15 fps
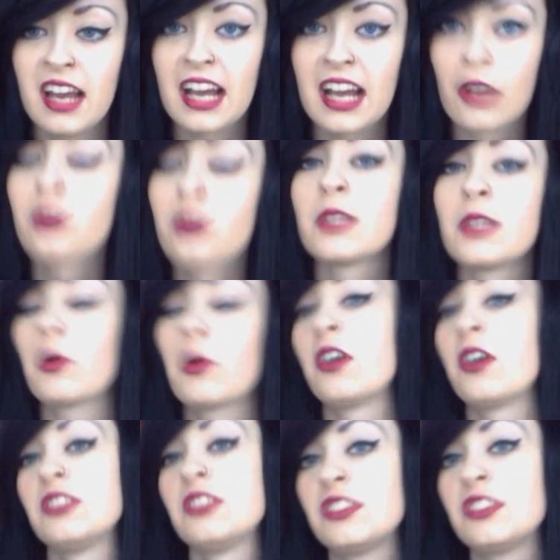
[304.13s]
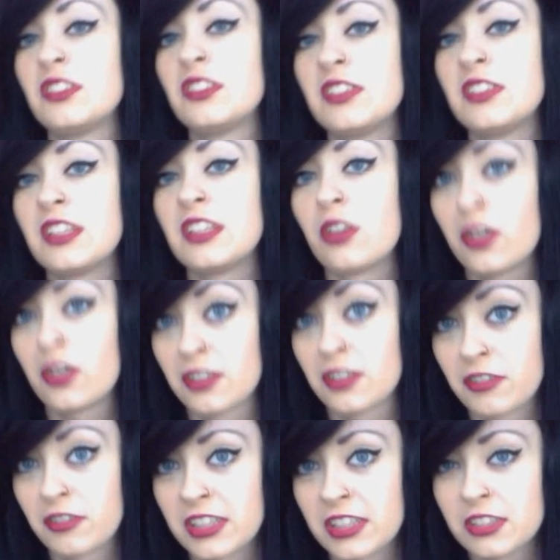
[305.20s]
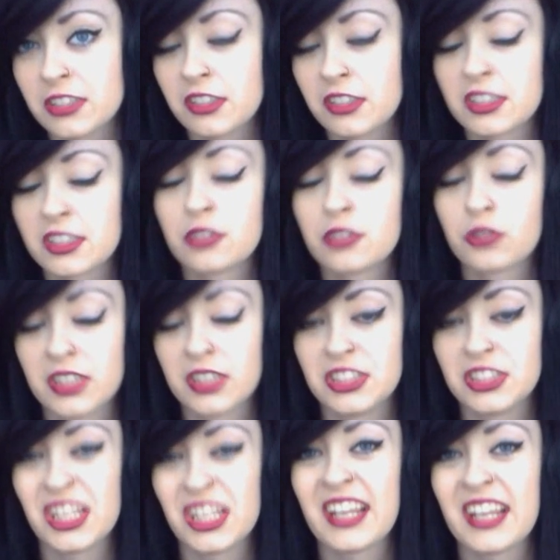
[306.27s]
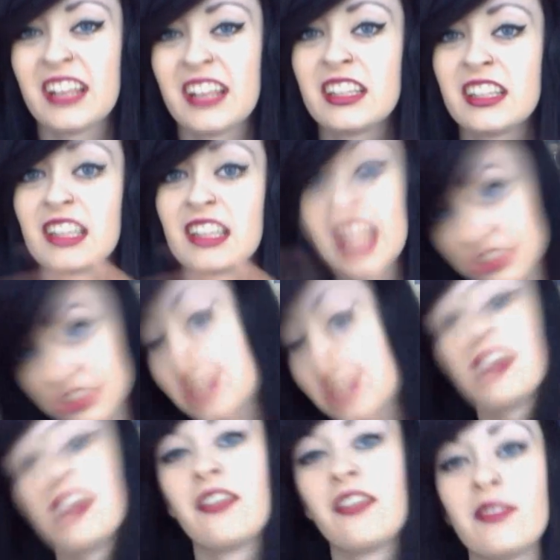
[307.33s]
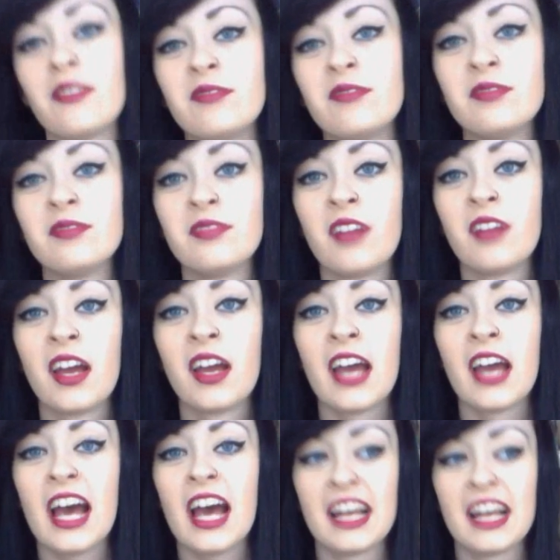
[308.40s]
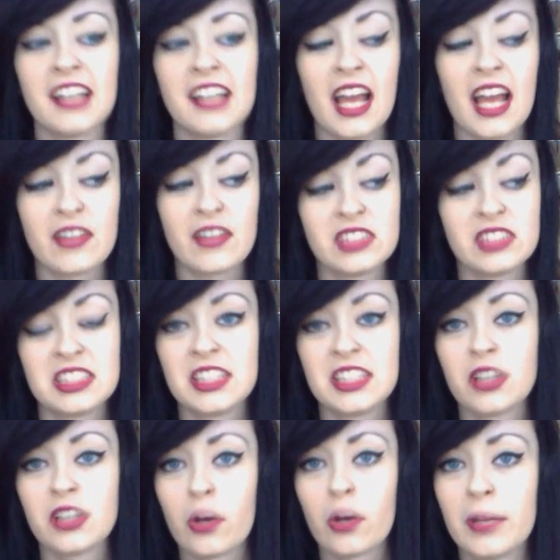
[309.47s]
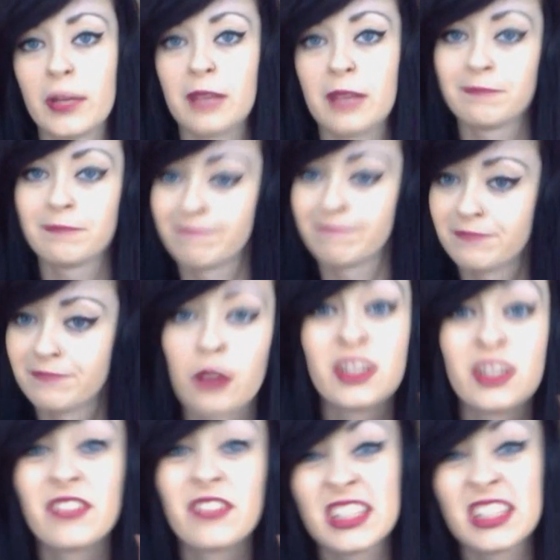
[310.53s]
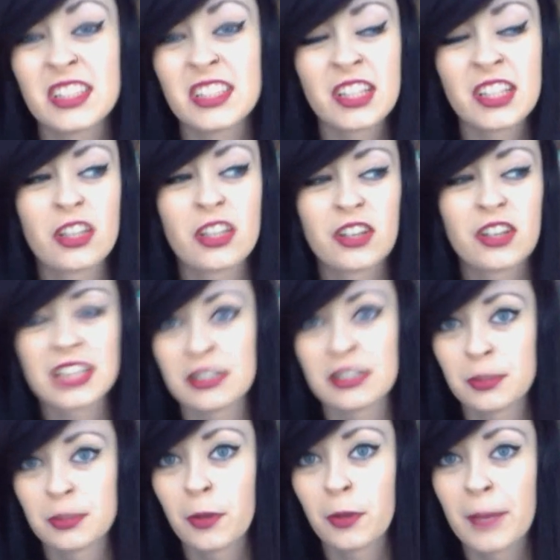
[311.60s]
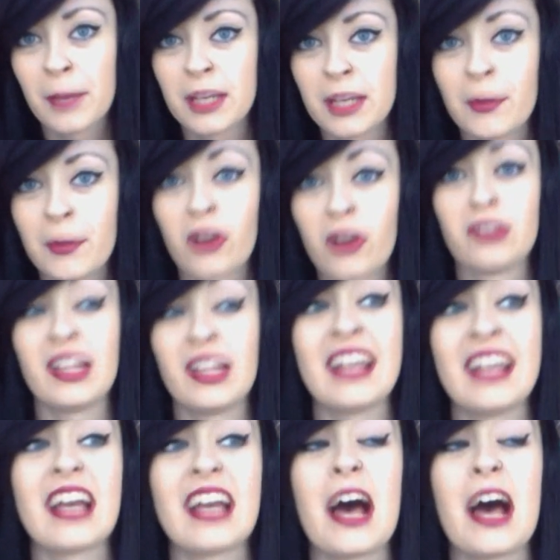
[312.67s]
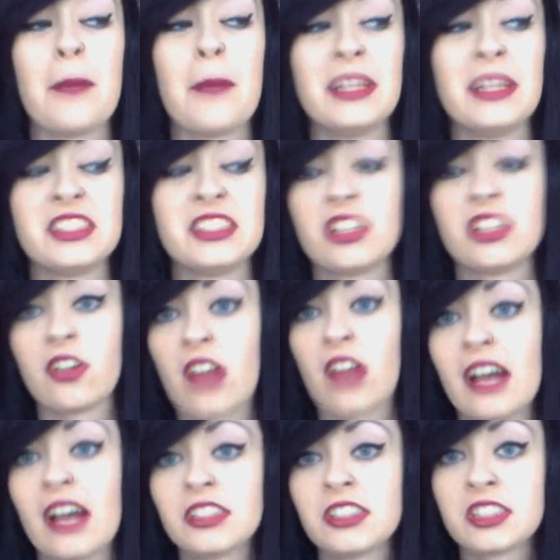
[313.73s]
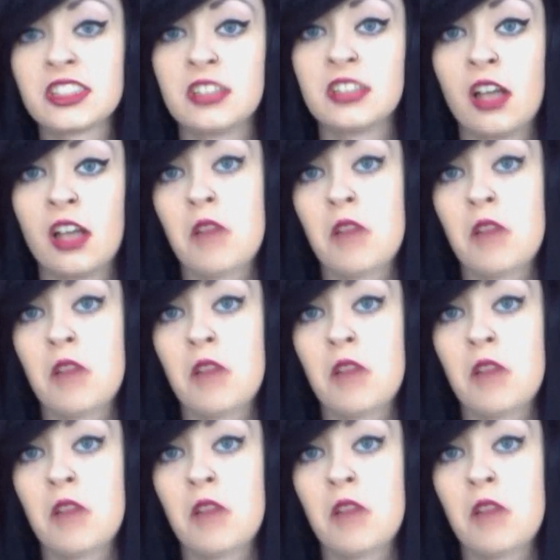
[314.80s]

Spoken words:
I only watched the Lord of the Rings trilogy last year. And I haven't seen The Hobbit. Only recently learned how to put makeup on. Like, I missed the class.